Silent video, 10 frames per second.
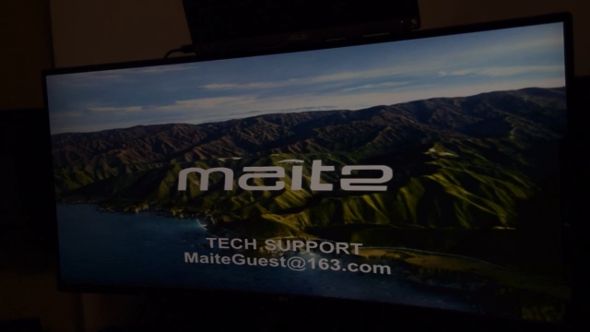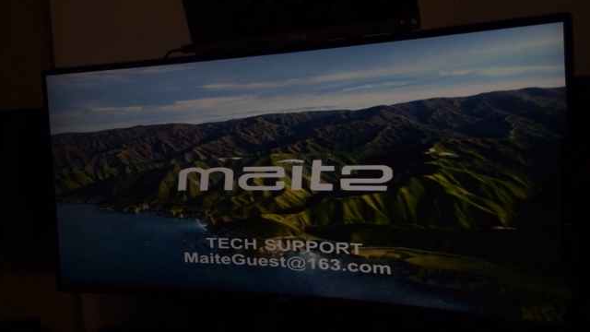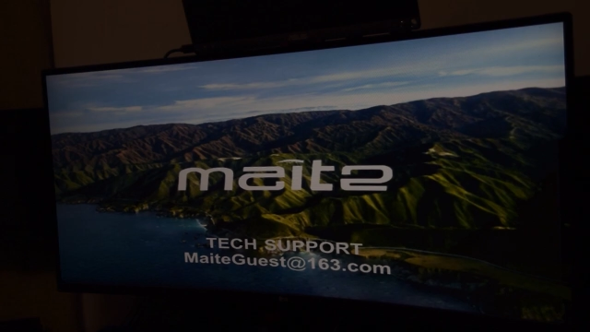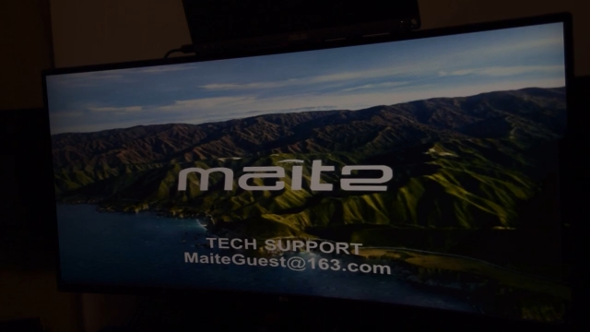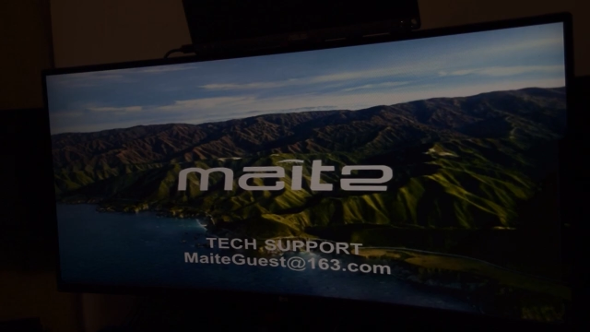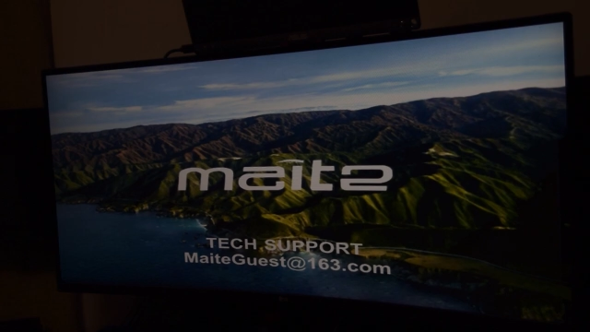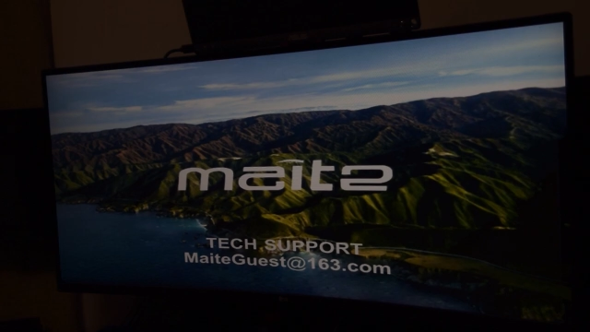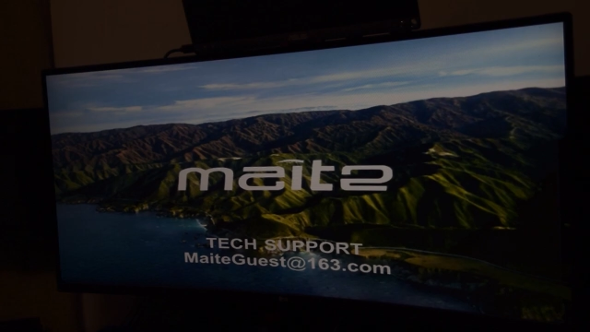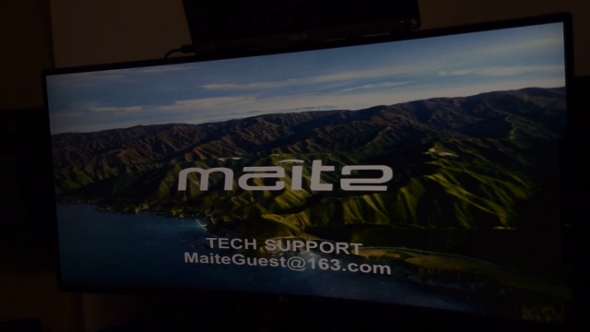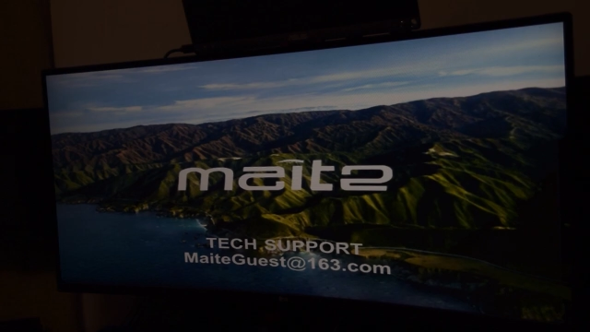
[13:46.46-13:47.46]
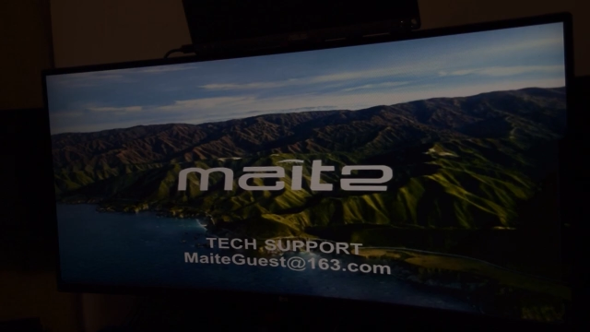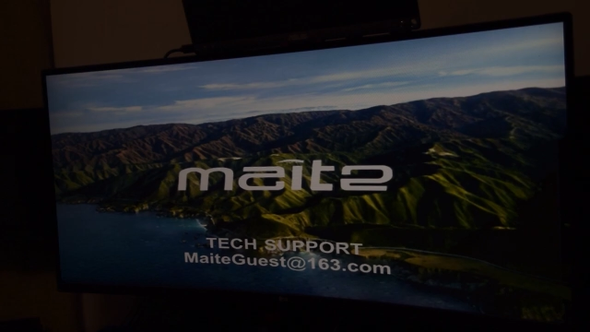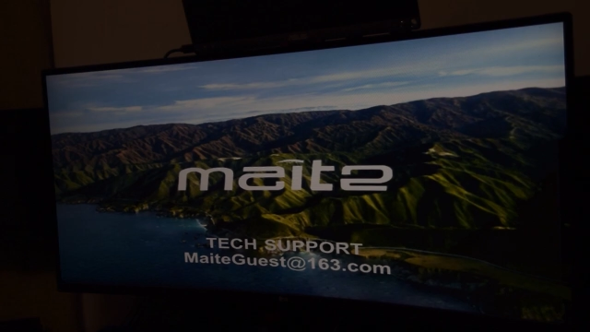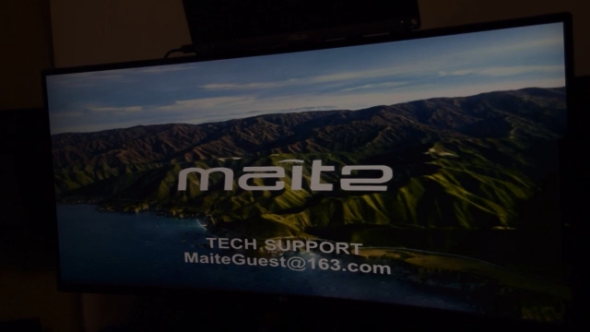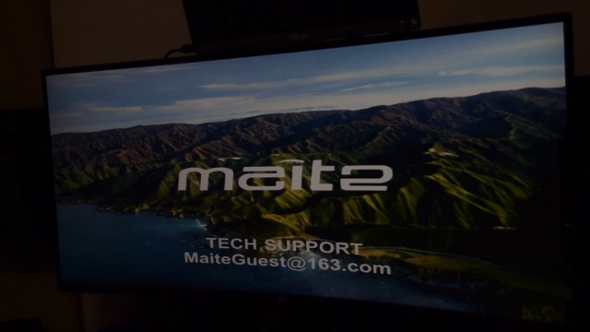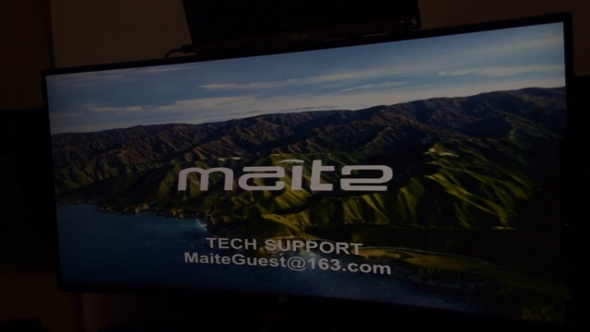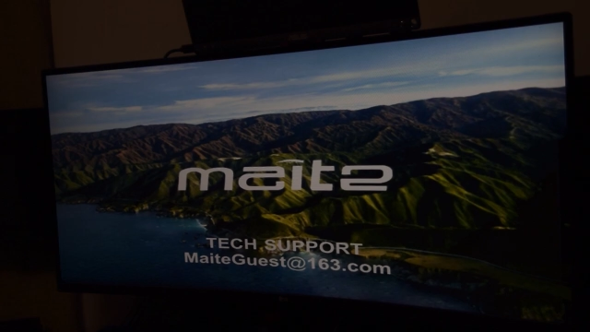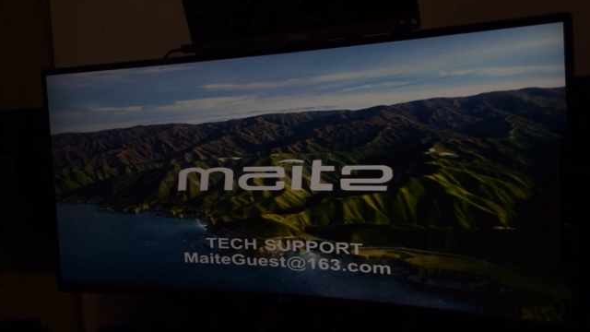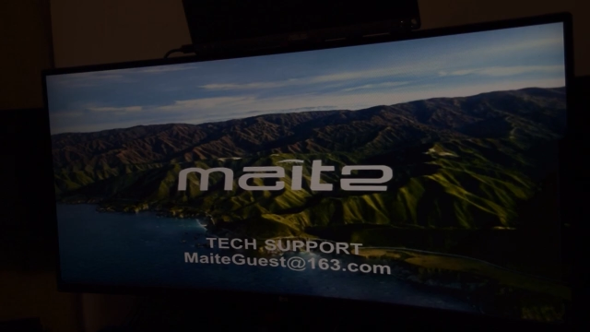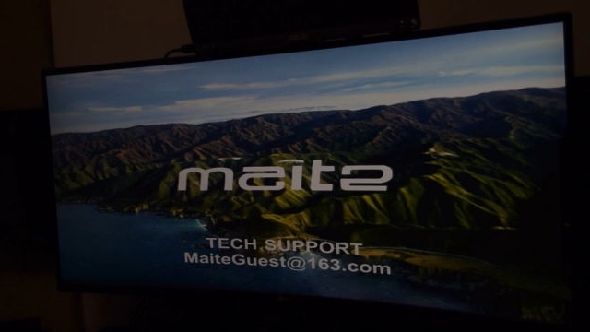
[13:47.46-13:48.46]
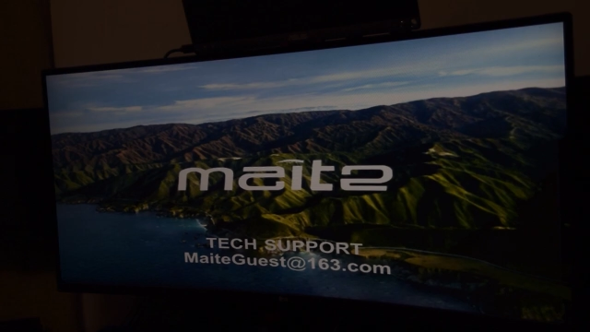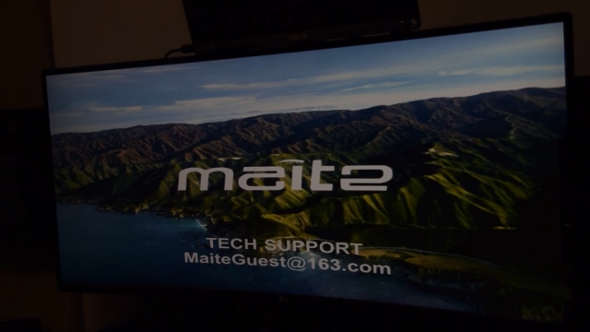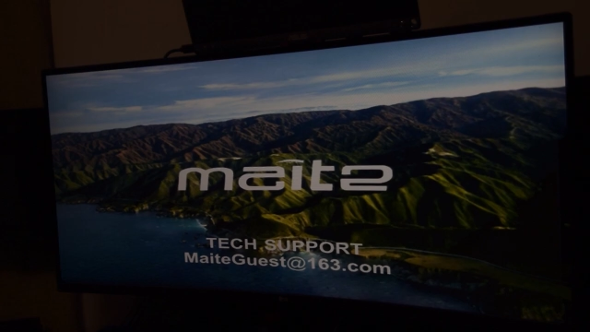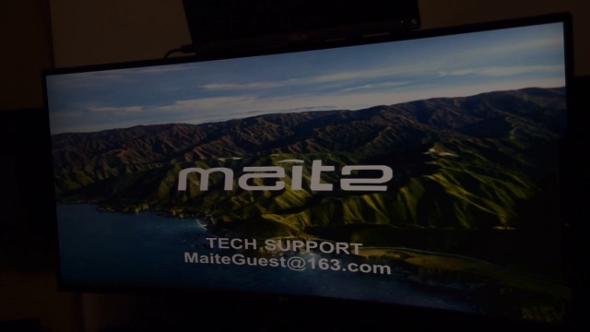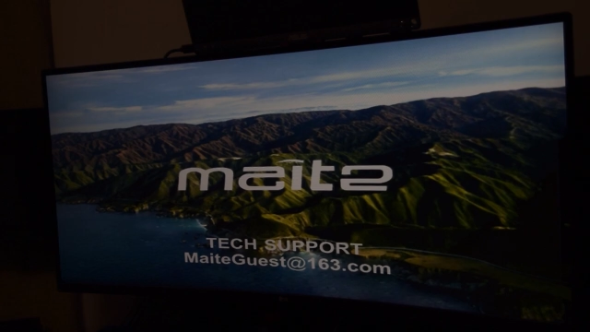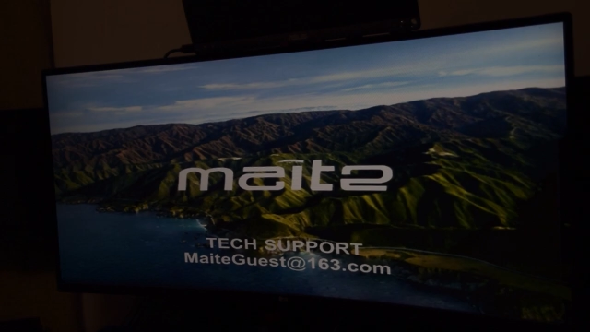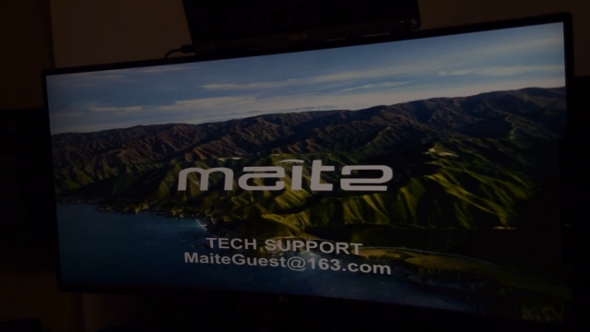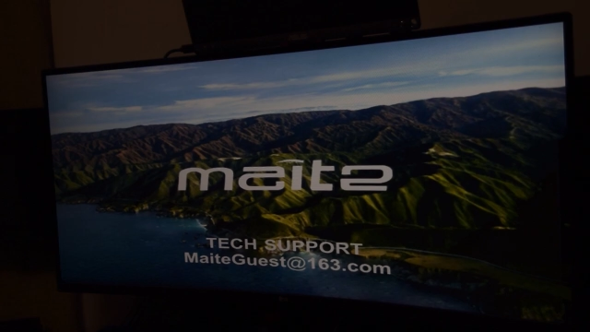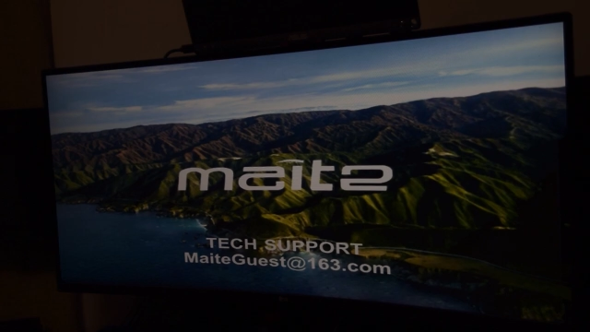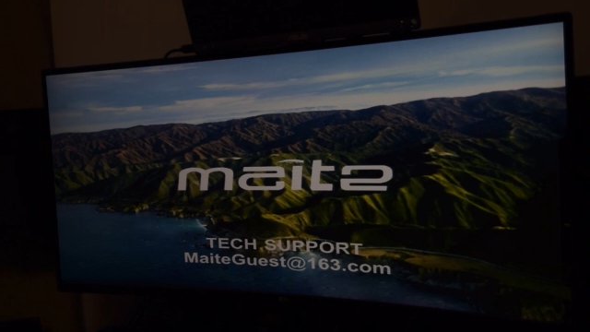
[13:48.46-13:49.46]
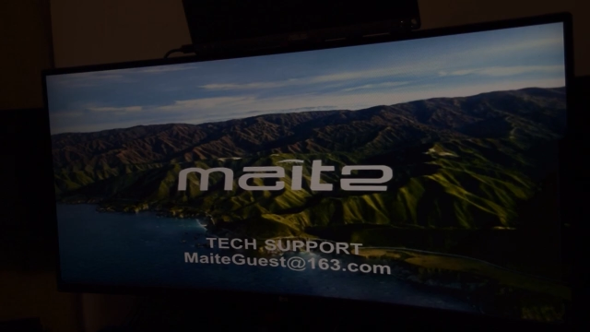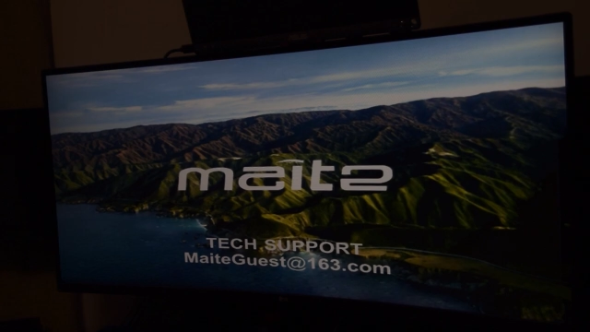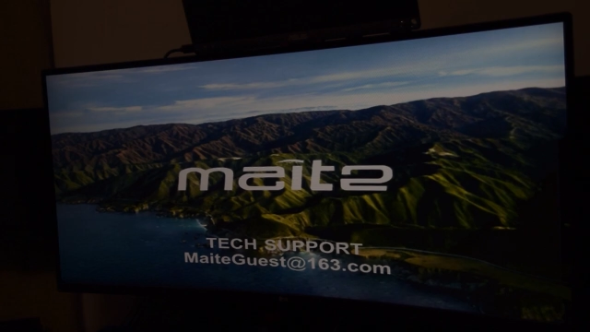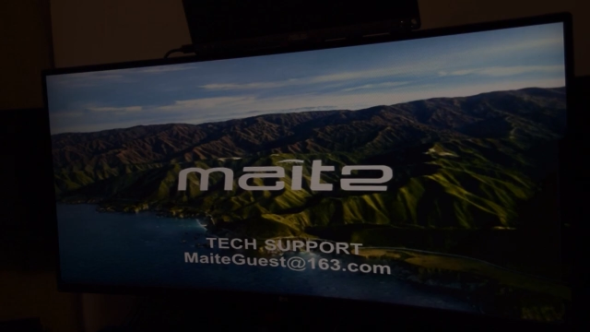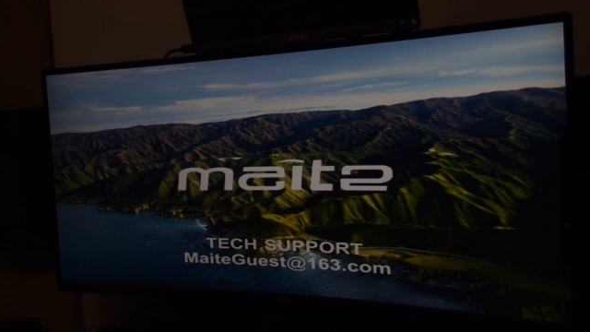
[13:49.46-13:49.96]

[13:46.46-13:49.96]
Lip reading: Nobody's mouth can be seen.